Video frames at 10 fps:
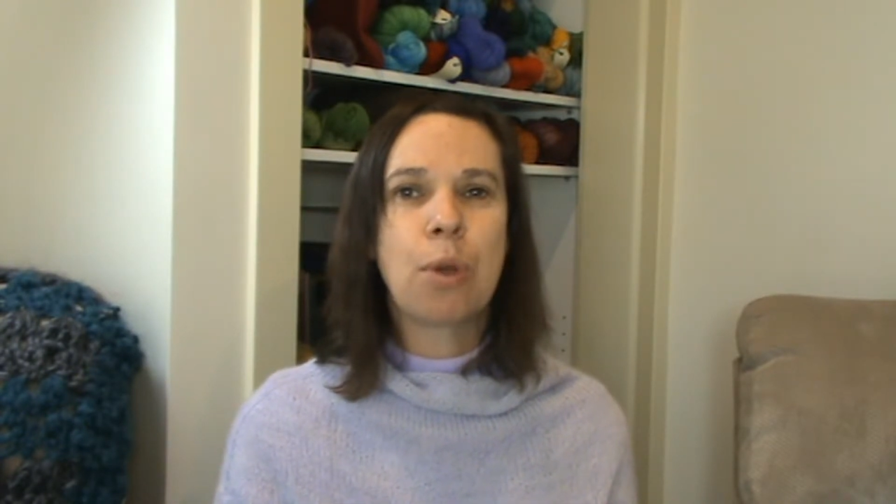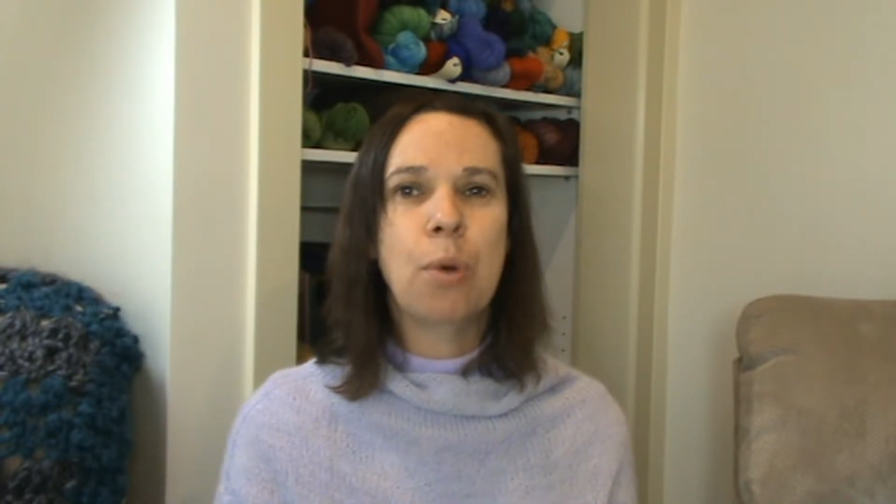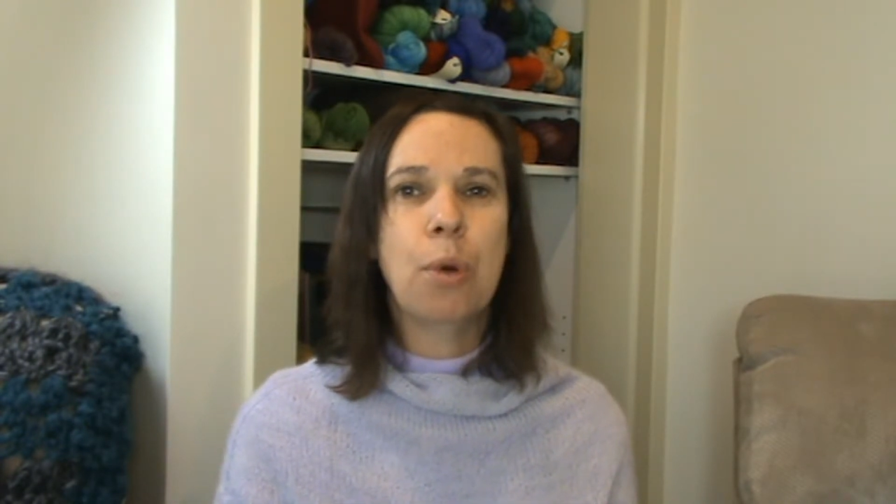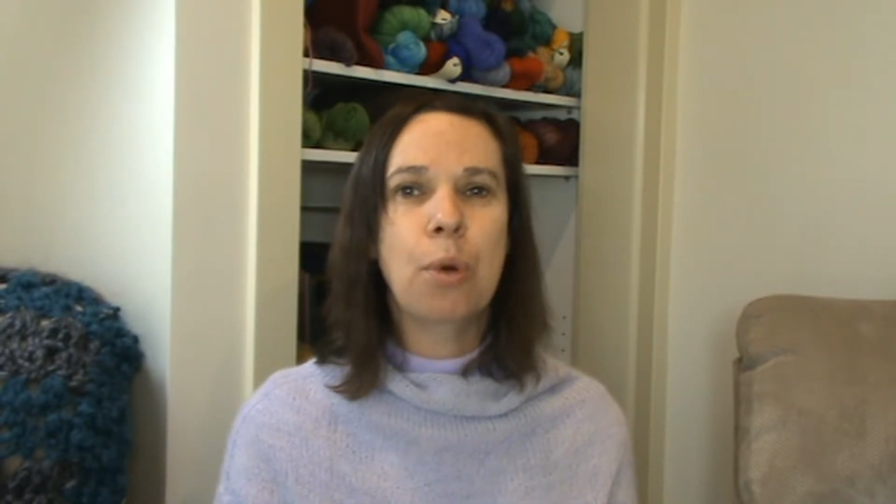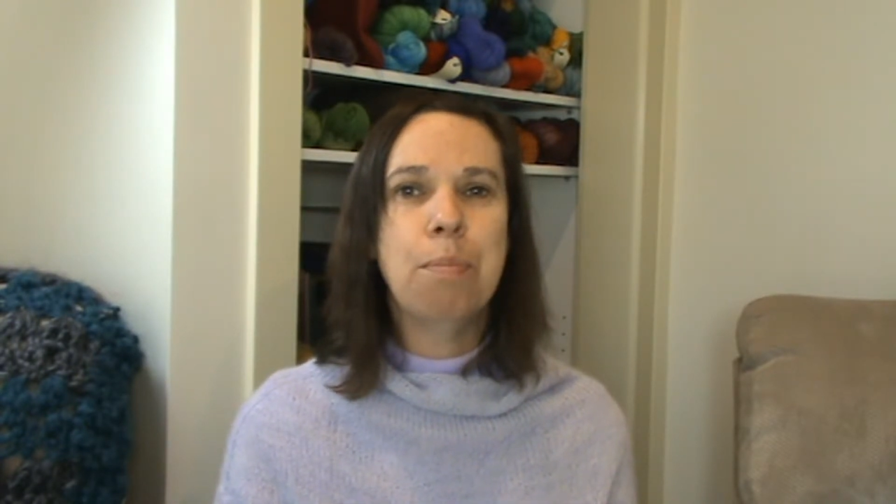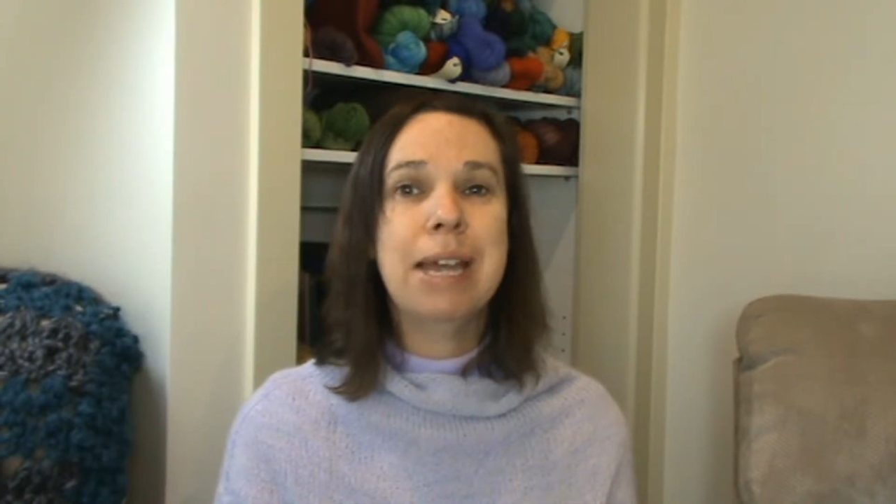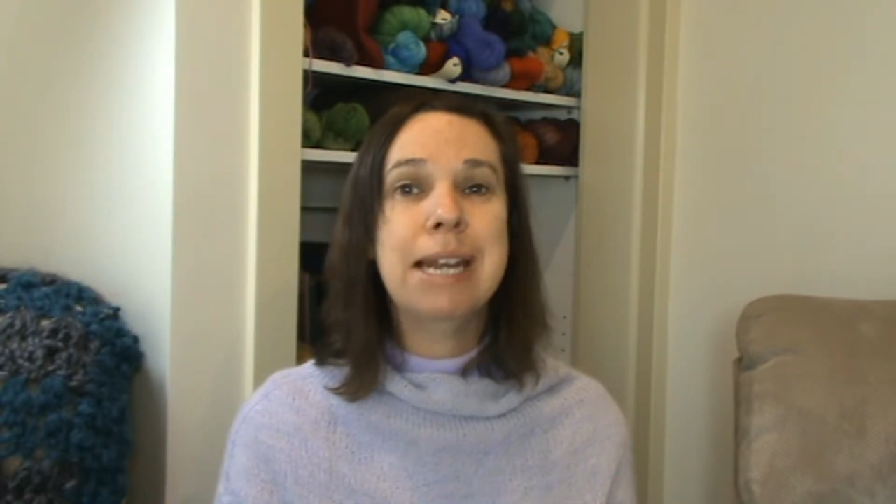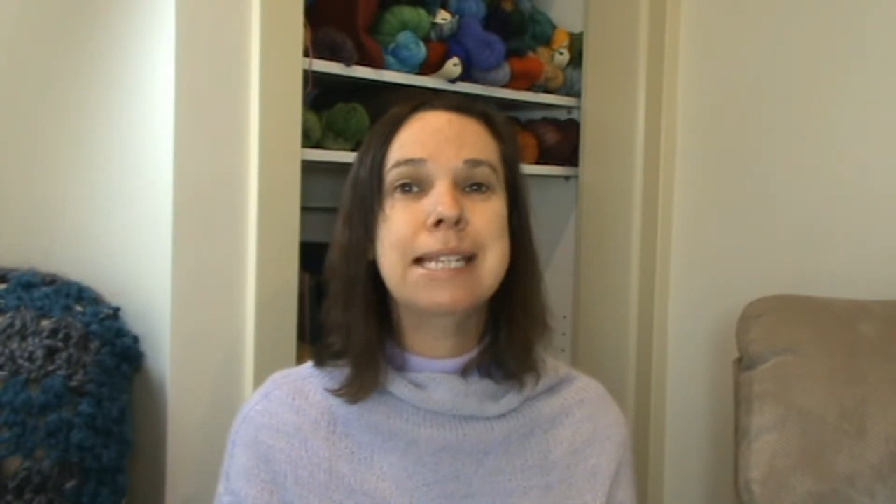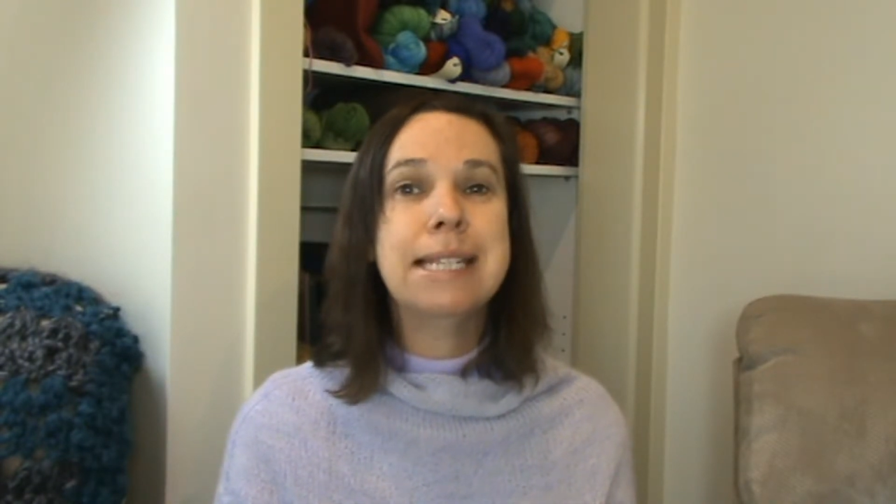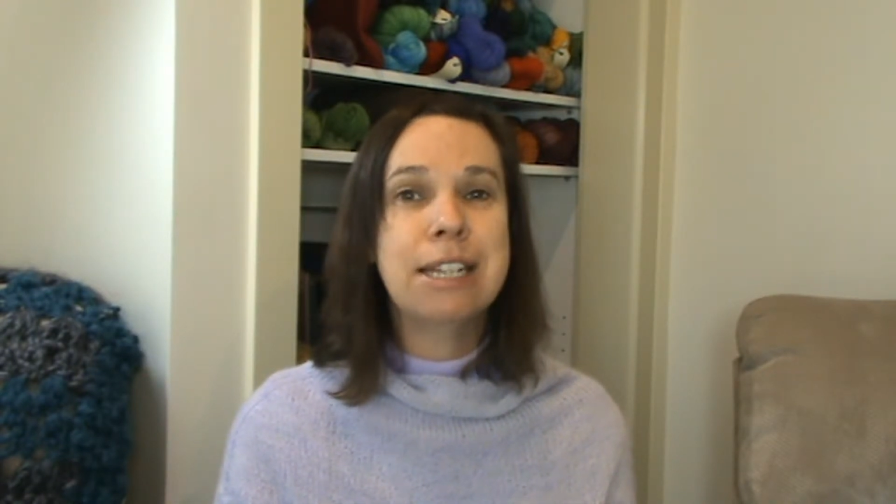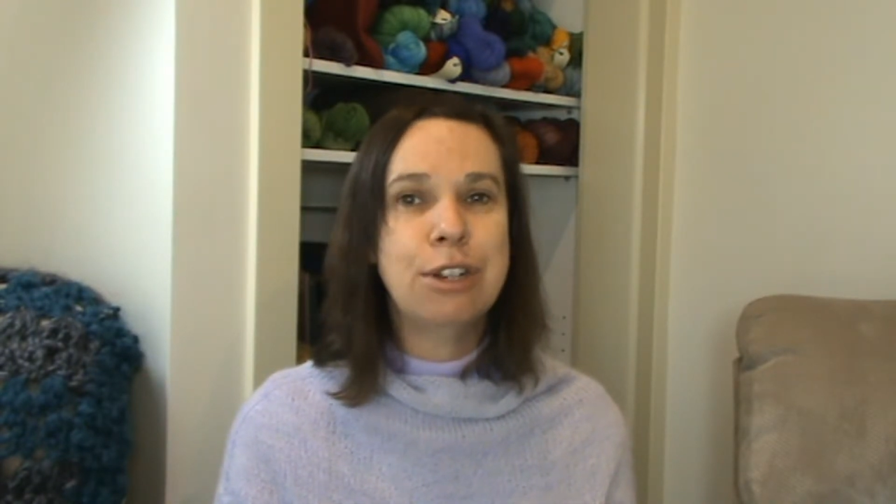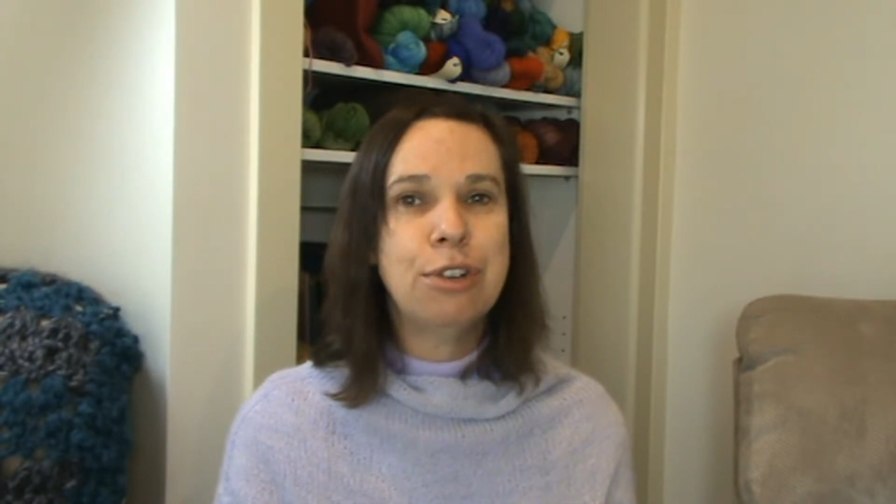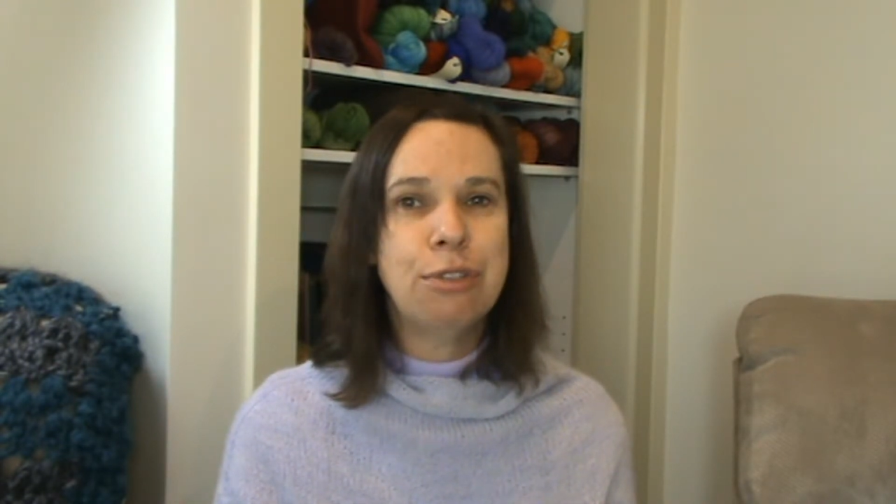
or medicine